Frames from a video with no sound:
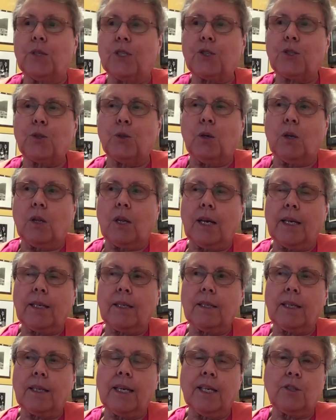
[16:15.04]
school. I
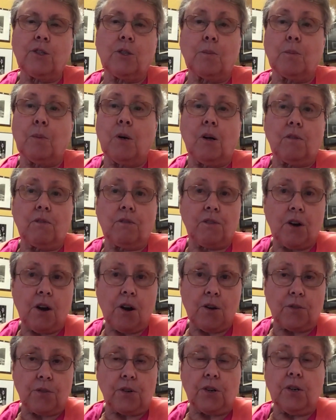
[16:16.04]
could kick the ball
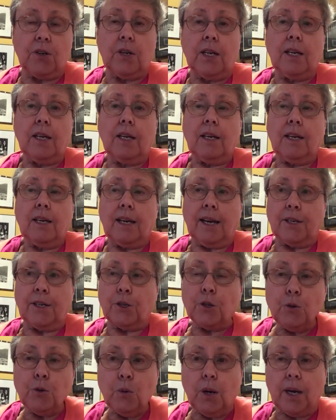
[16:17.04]
farther. I
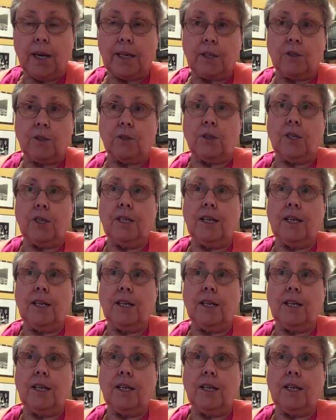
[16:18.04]
knew I could.